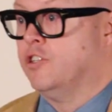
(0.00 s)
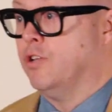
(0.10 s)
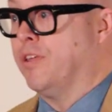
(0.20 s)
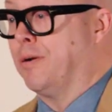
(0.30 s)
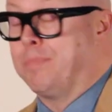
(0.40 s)

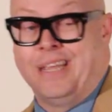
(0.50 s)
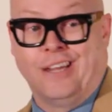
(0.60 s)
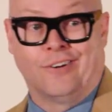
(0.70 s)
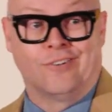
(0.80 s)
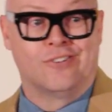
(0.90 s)
to their
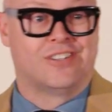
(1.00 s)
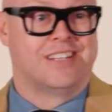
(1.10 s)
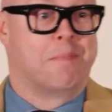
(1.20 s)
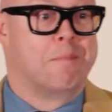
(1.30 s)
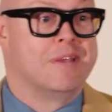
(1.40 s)
peers,
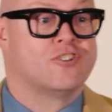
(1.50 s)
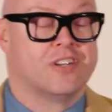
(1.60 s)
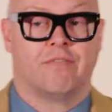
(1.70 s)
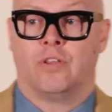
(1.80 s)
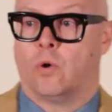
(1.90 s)
to the
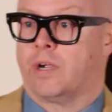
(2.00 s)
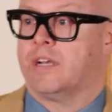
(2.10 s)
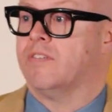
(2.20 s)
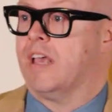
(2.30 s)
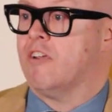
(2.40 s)
mission of the
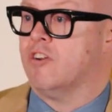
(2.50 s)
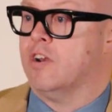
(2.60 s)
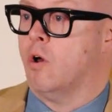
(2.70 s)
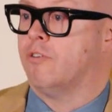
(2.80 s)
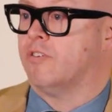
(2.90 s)
organization,
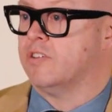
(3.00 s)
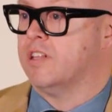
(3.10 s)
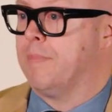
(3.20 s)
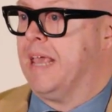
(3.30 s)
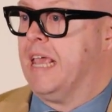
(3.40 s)
and also
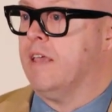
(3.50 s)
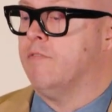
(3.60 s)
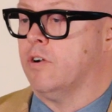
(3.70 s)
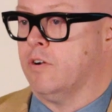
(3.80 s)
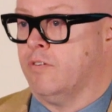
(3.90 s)
to the
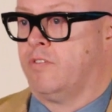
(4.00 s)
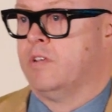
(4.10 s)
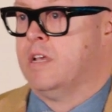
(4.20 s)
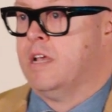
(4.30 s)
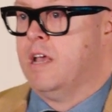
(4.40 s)
behaviors
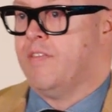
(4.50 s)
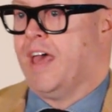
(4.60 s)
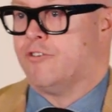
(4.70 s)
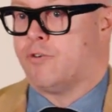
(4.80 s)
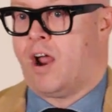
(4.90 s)

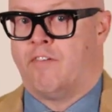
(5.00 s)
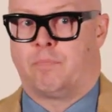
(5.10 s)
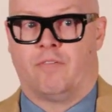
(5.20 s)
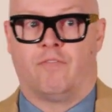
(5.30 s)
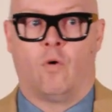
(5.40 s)
that
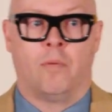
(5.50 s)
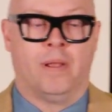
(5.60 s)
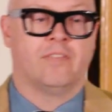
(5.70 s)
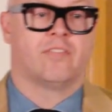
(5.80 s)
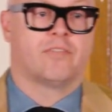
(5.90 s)
drive
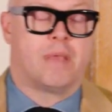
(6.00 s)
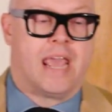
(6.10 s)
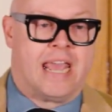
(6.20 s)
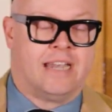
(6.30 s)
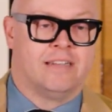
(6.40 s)
performance.
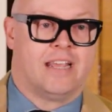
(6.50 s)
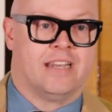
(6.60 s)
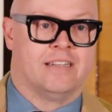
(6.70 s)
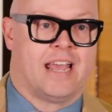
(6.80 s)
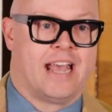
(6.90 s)

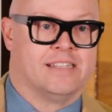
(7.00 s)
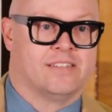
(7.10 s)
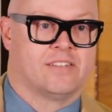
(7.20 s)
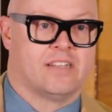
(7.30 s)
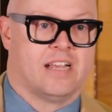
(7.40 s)
And
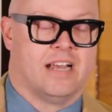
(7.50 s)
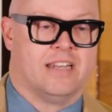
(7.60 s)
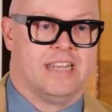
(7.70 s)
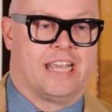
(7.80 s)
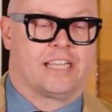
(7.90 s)
as
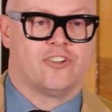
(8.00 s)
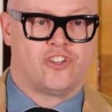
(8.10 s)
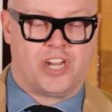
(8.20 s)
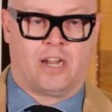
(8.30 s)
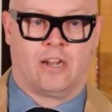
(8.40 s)
Nick
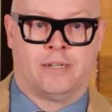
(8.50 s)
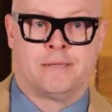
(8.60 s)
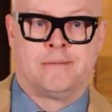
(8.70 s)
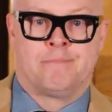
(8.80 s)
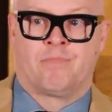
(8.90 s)
shared,
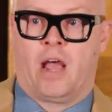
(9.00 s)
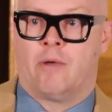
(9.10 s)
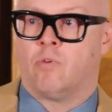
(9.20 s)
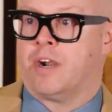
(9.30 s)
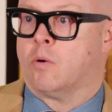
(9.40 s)

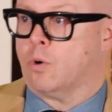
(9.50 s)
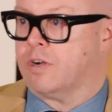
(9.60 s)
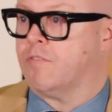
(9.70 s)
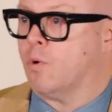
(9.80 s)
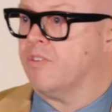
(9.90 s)
I run our
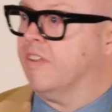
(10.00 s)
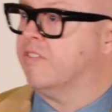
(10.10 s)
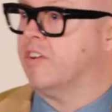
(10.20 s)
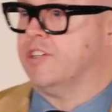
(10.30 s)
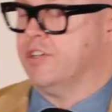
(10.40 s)
Workforce
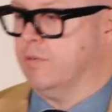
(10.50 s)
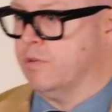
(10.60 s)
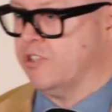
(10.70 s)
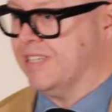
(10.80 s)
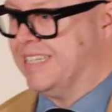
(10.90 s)
Institute,
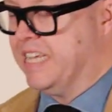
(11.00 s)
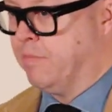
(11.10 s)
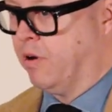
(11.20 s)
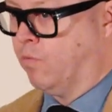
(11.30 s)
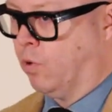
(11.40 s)
which is a
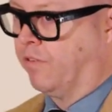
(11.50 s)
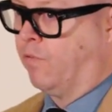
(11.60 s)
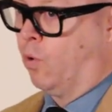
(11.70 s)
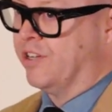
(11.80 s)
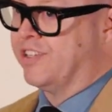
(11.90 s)
team of
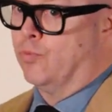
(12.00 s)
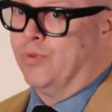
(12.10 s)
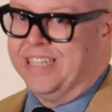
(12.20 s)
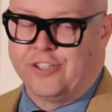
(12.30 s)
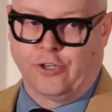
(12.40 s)
workforce
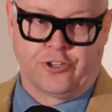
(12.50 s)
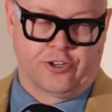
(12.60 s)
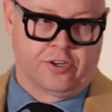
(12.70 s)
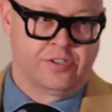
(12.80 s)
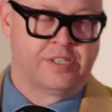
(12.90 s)

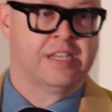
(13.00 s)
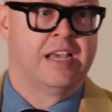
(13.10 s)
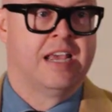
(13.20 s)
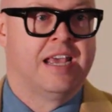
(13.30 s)
researchers